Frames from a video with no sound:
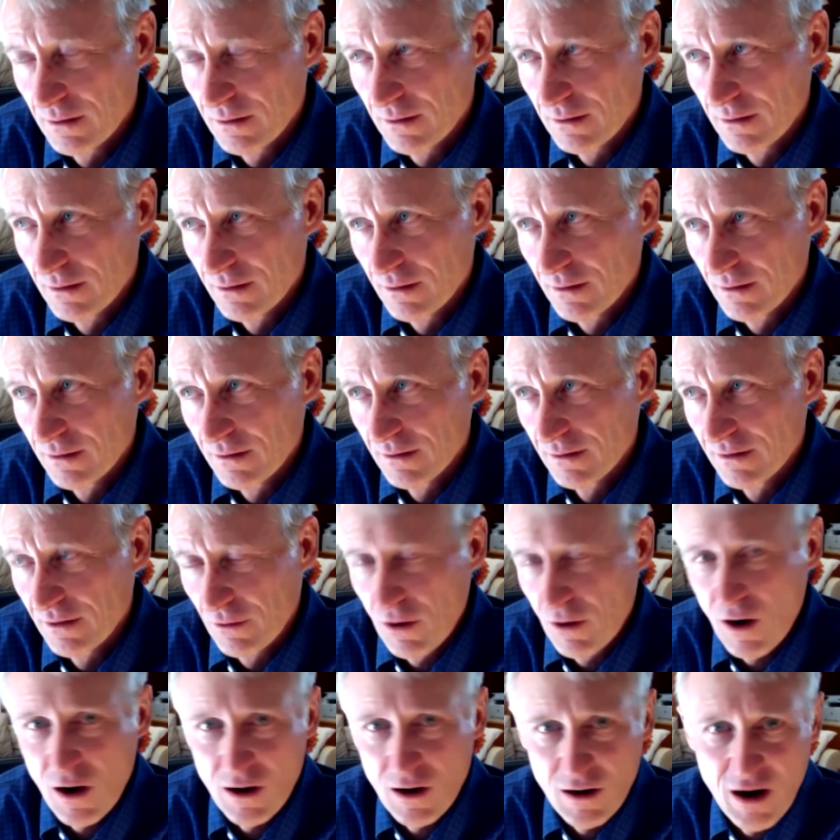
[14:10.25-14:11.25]
there
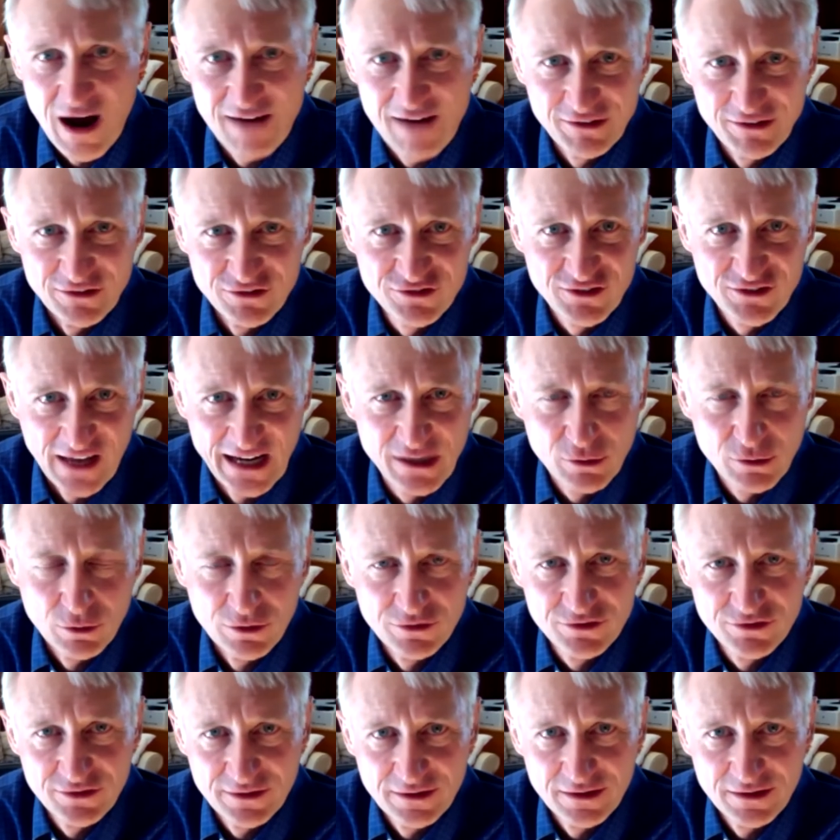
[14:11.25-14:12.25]
are often
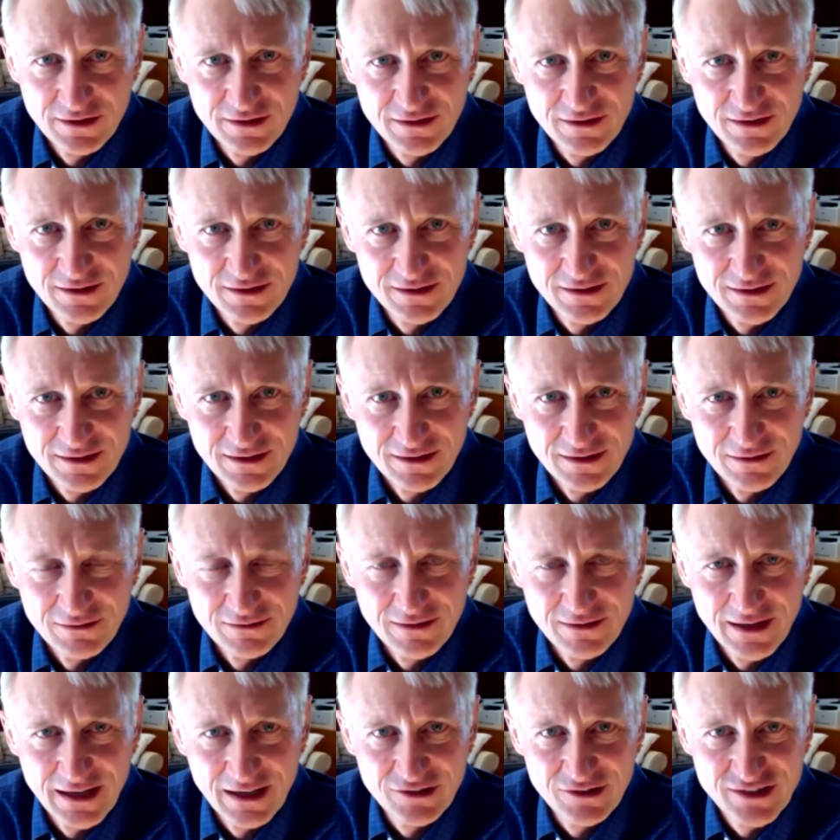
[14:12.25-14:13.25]
cycles in you
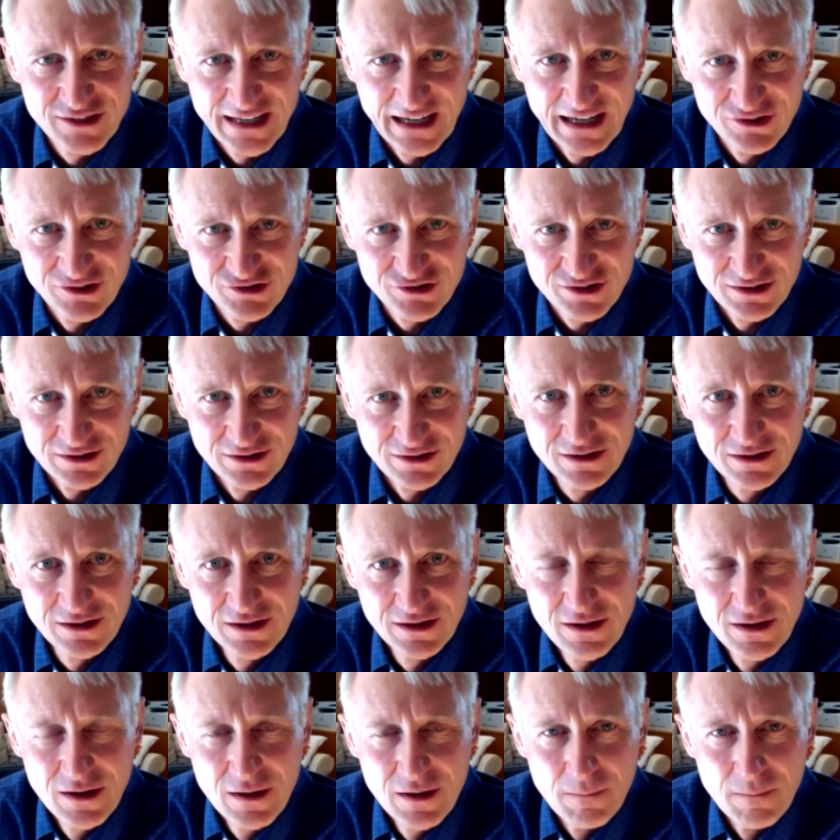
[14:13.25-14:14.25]
know education
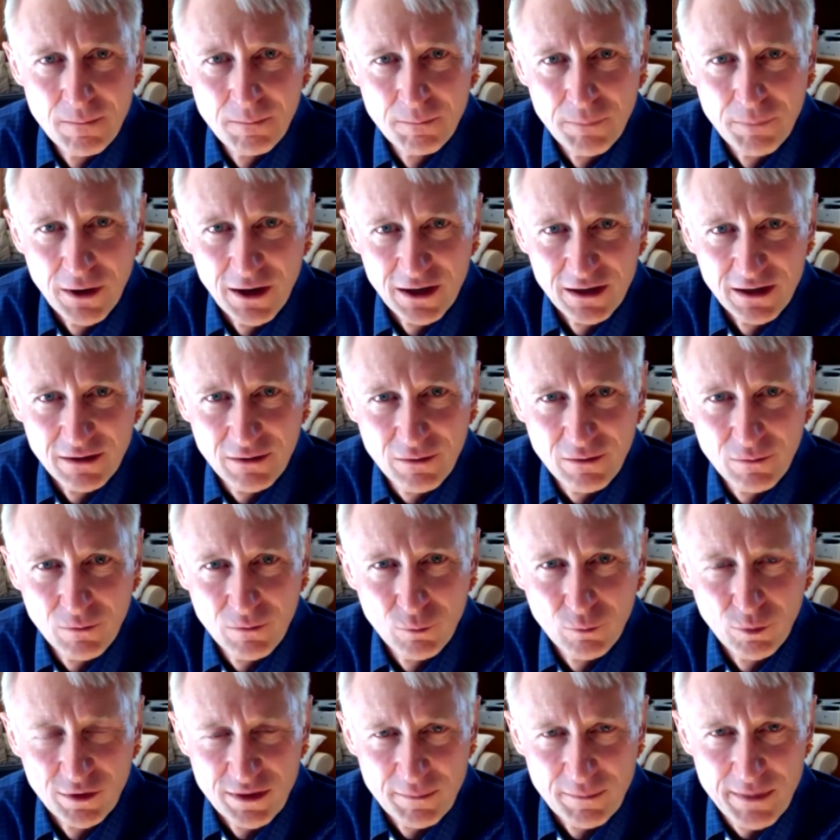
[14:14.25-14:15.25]
but
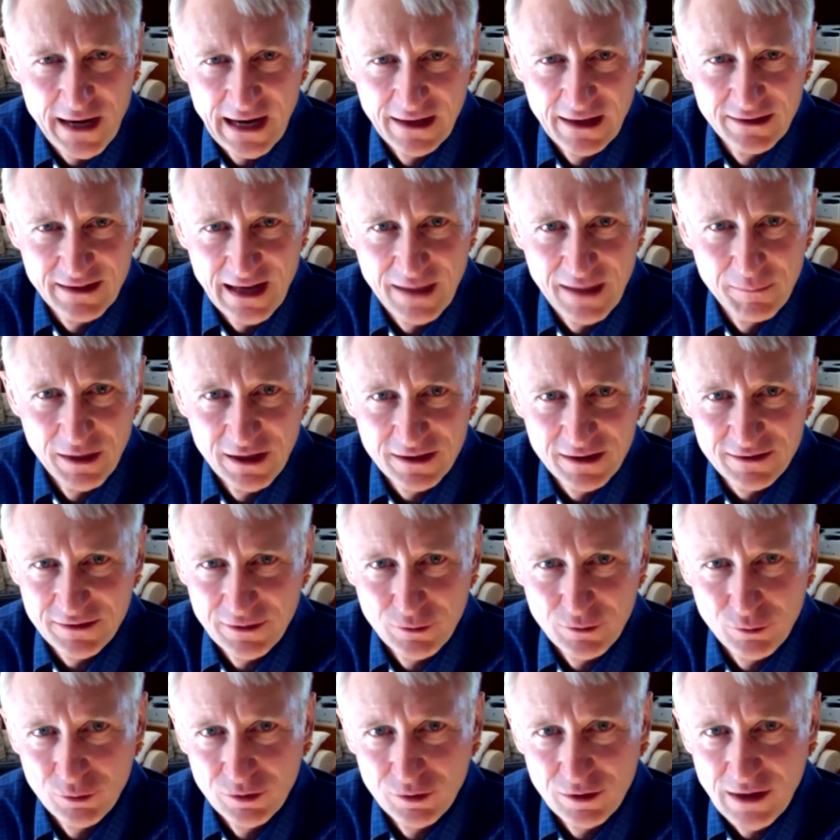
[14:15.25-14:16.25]
with the pandemic
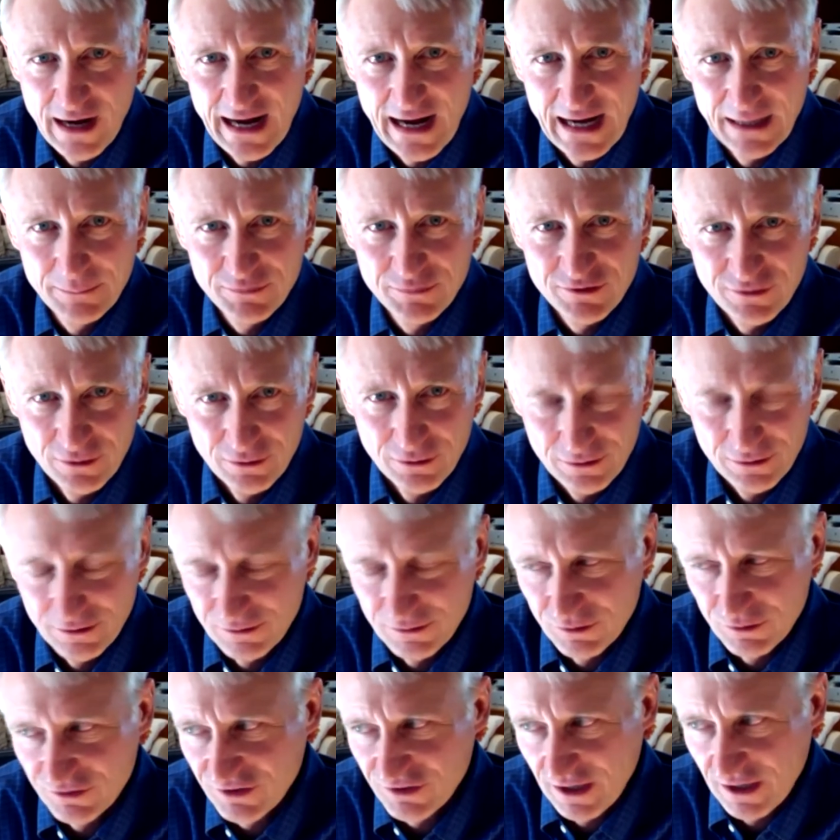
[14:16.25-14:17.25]
there were absolutely
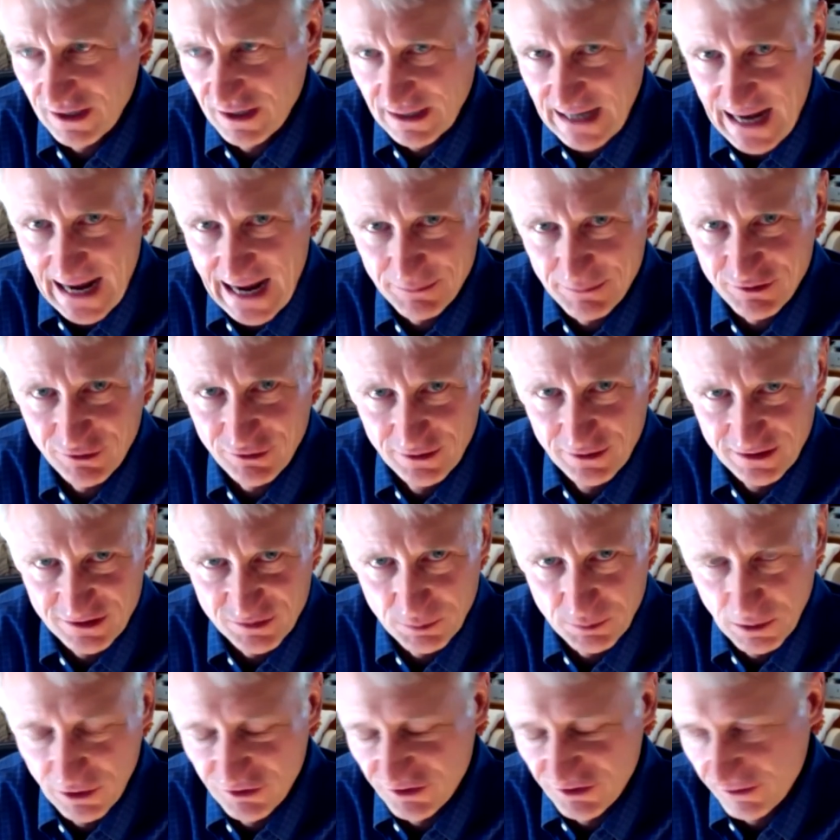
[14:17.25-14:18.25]
we saw absolutely
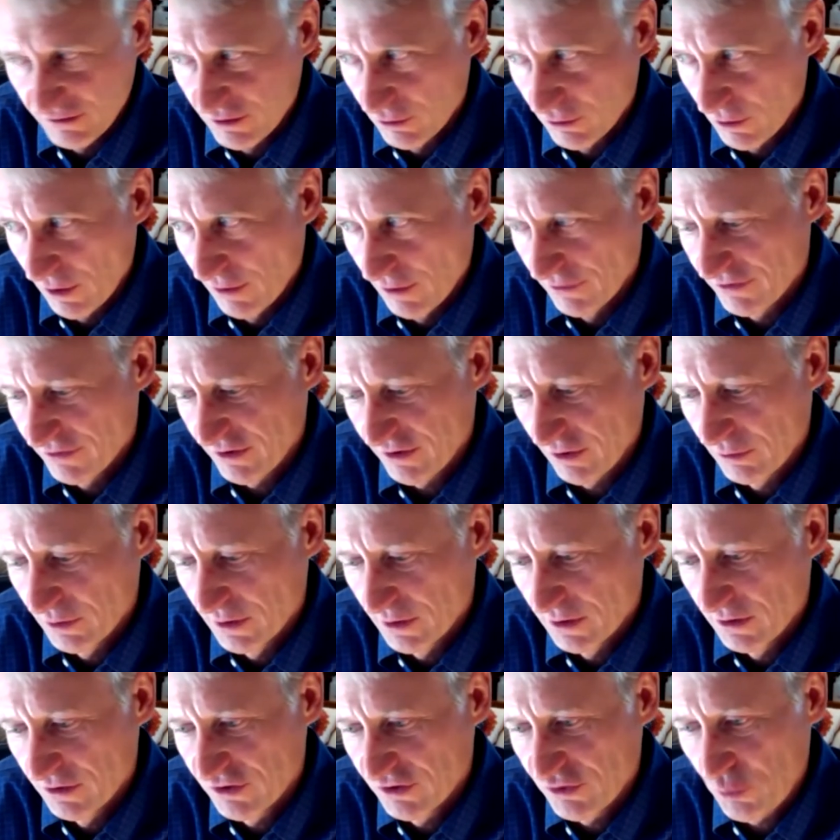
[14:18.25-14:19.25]
explosive growth so
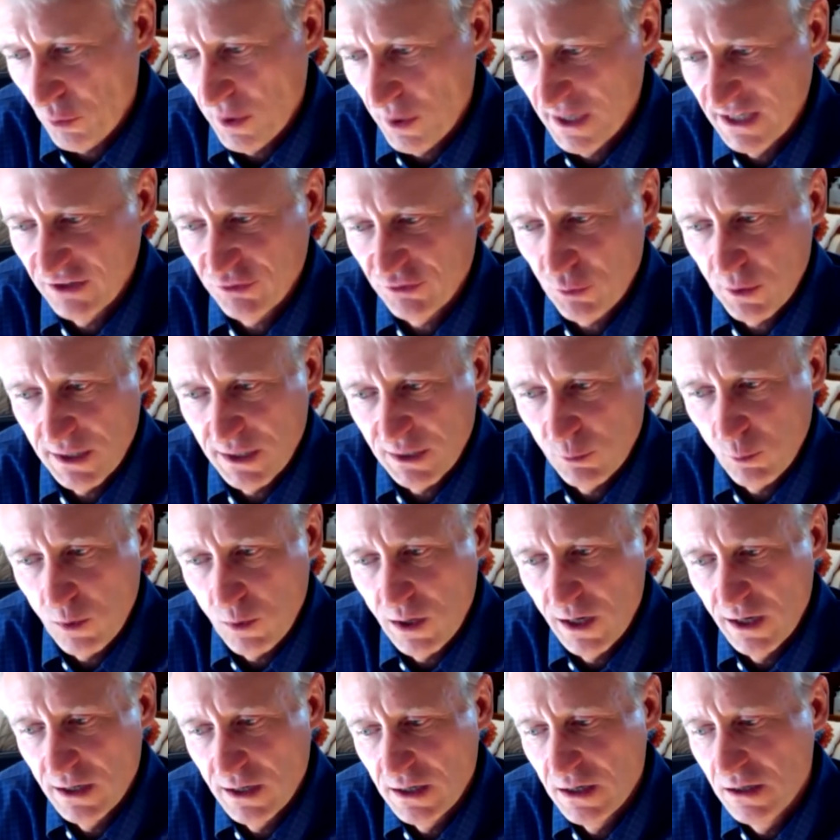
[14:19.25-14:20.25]
in
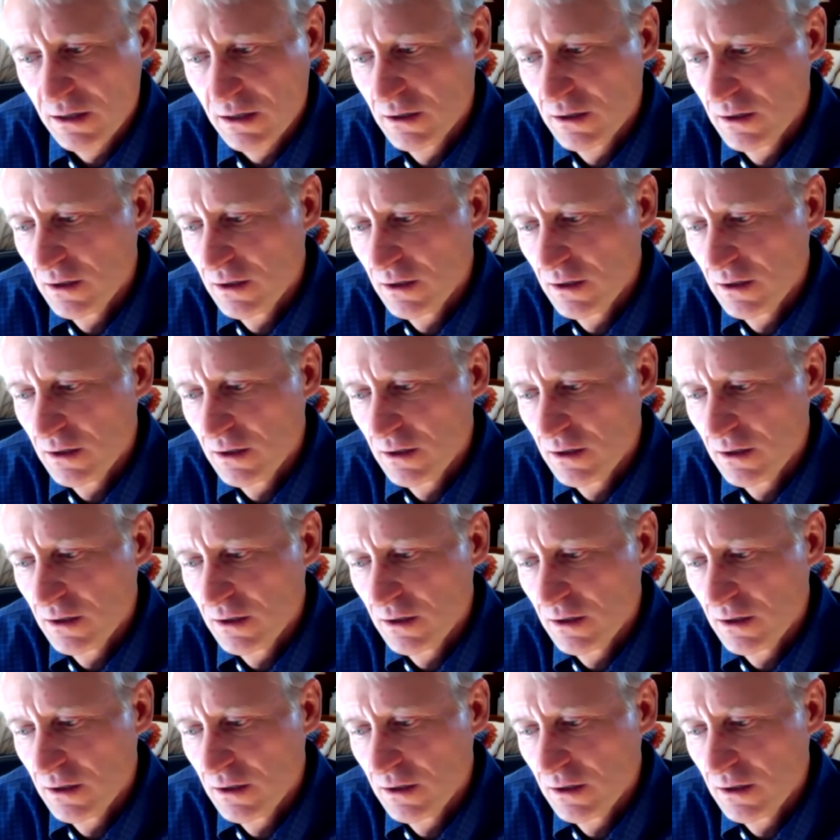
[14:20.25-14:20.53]
2021